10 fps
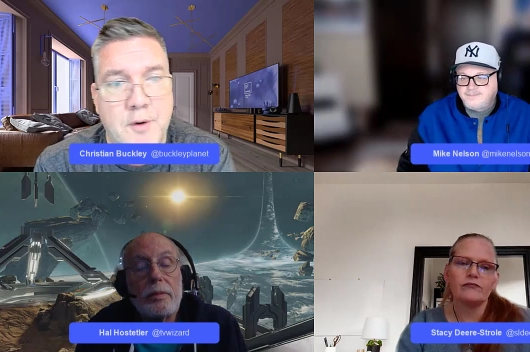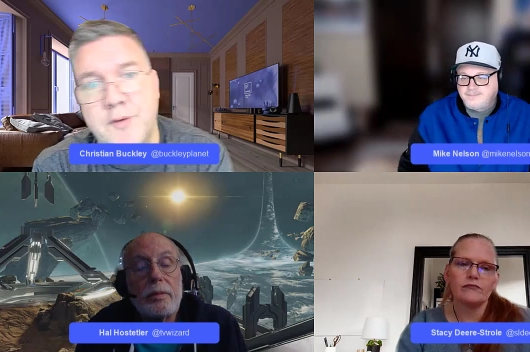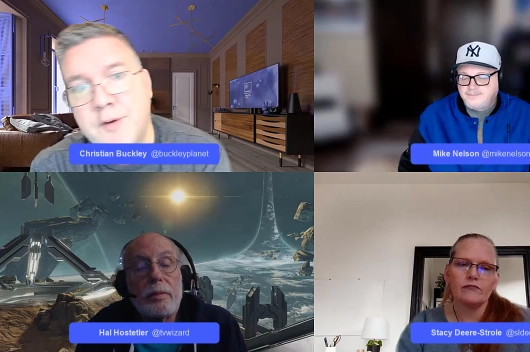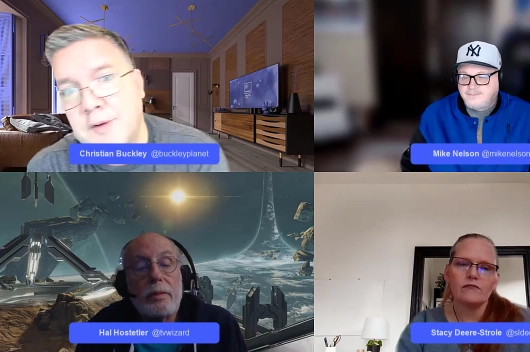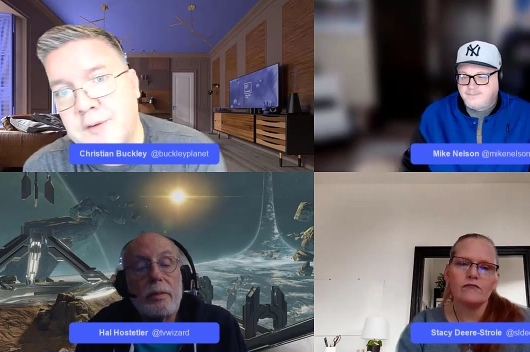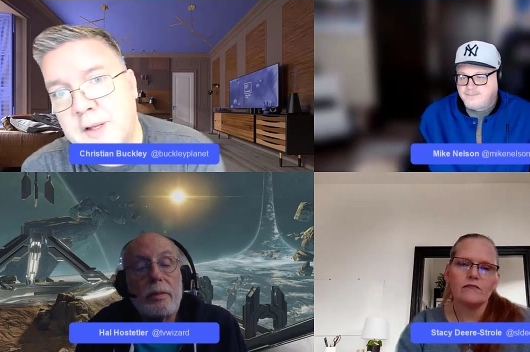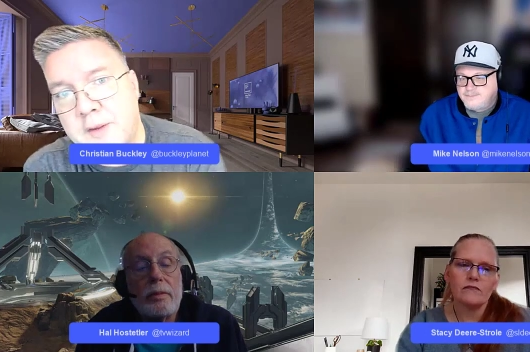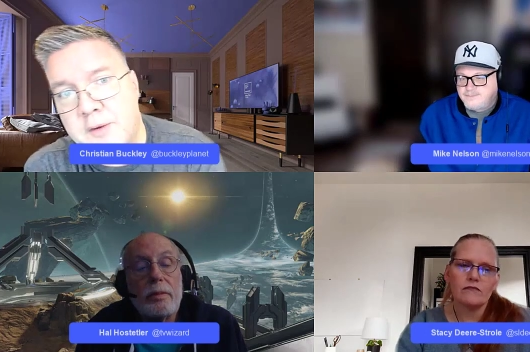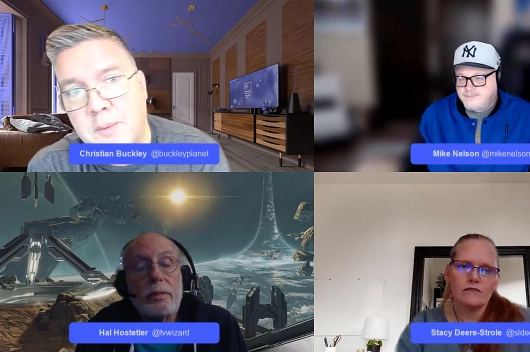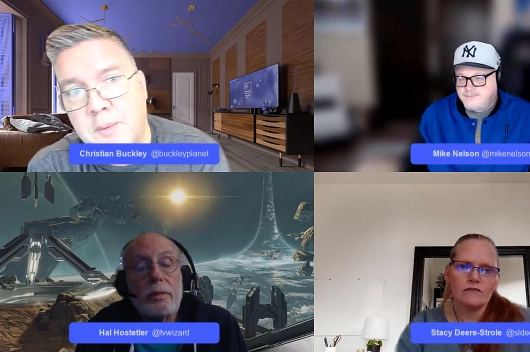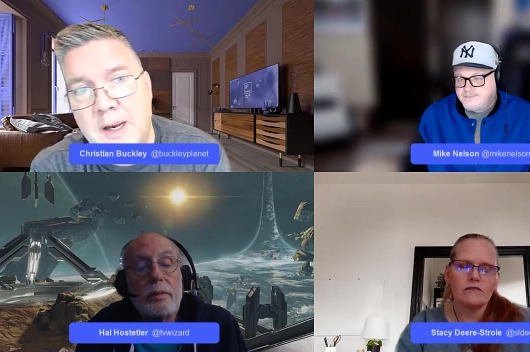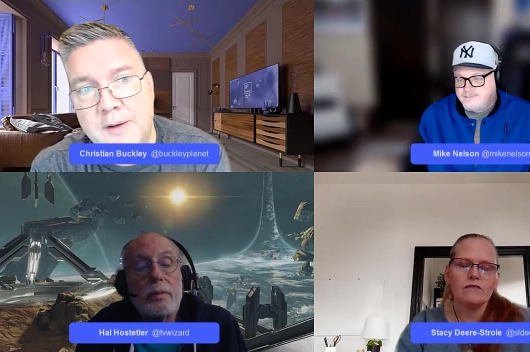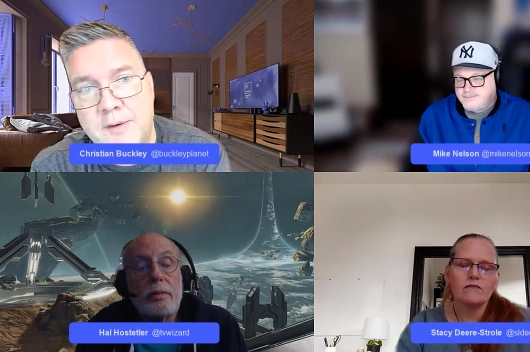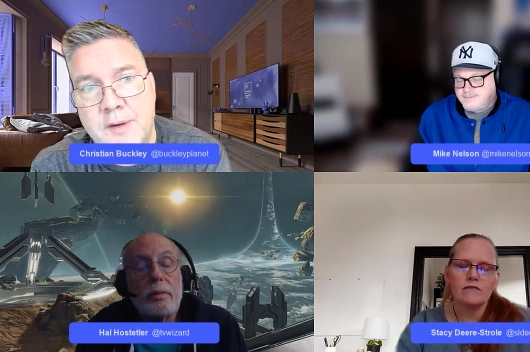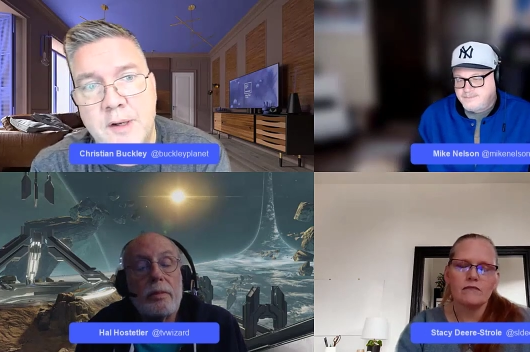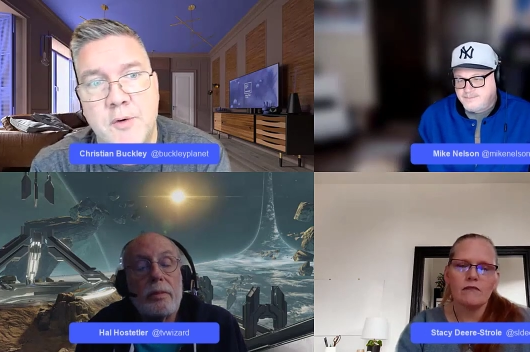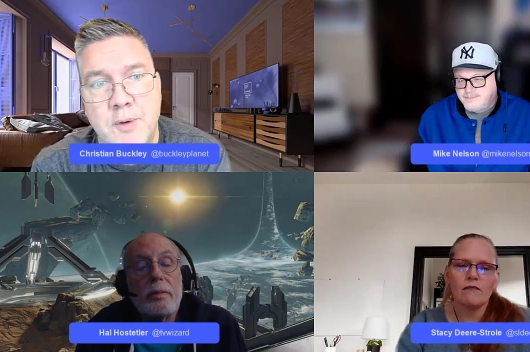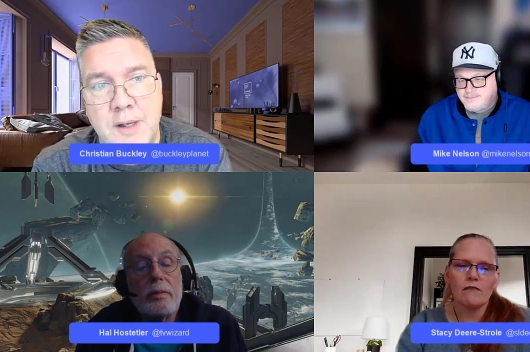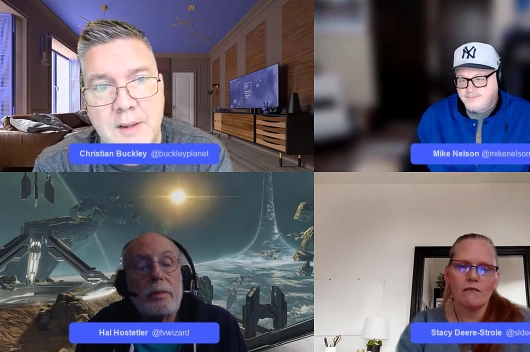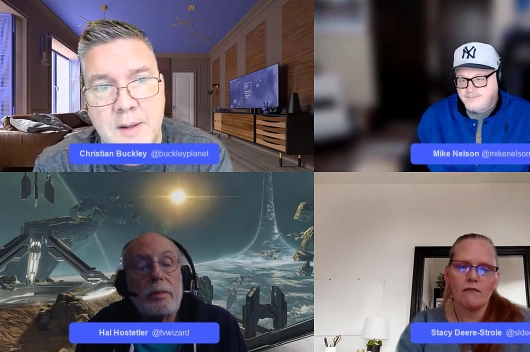Speaker 1: versus the other way is
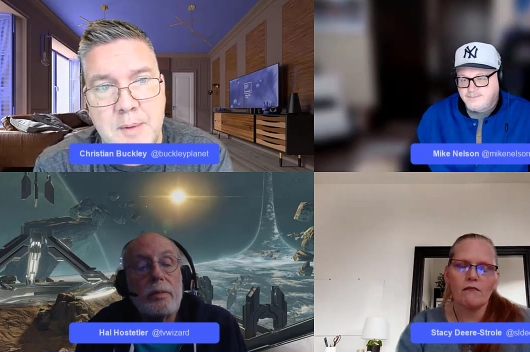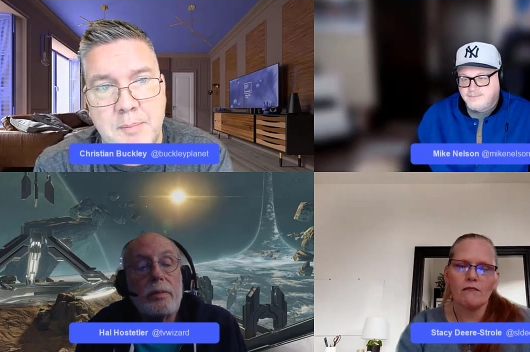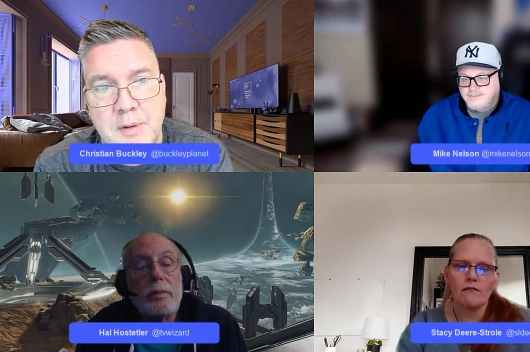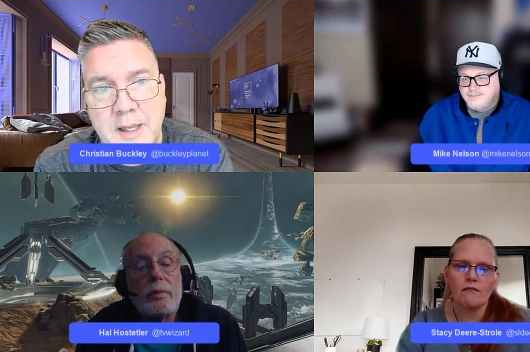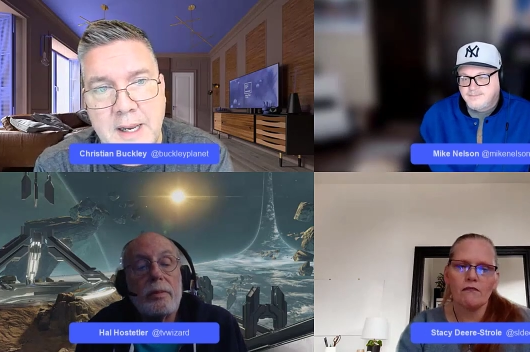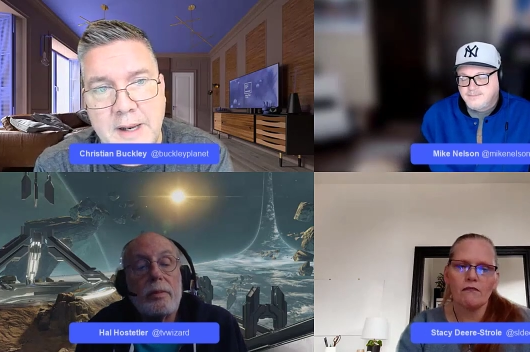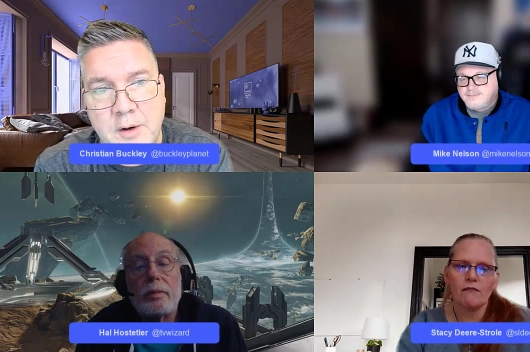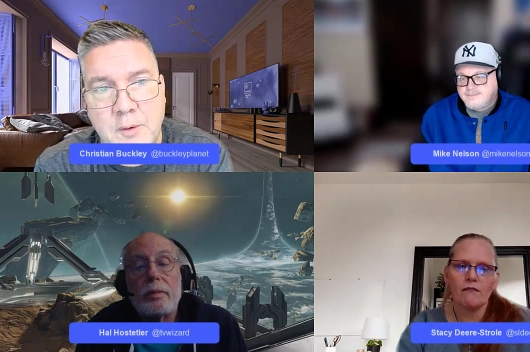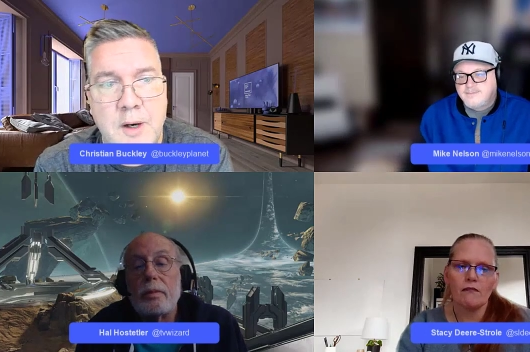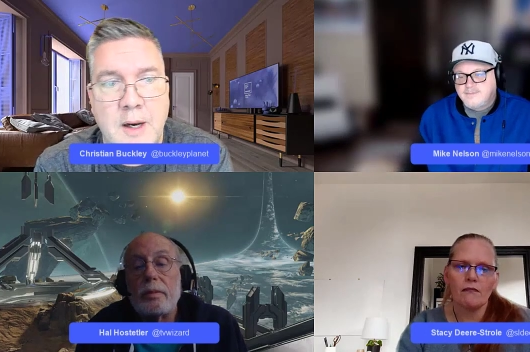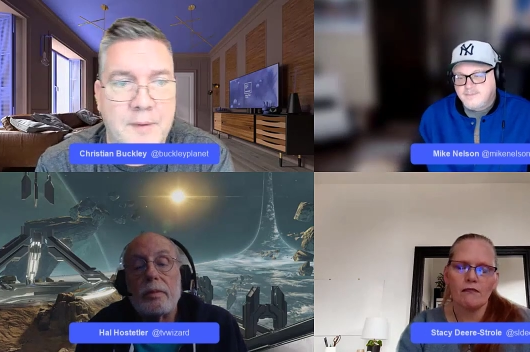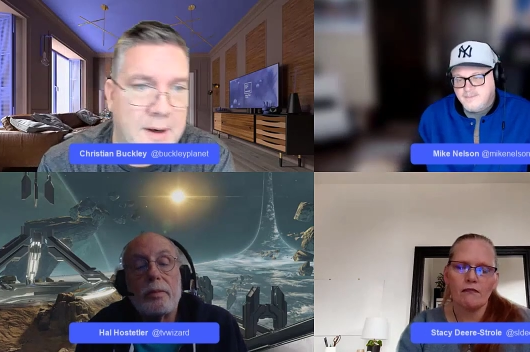create them in planner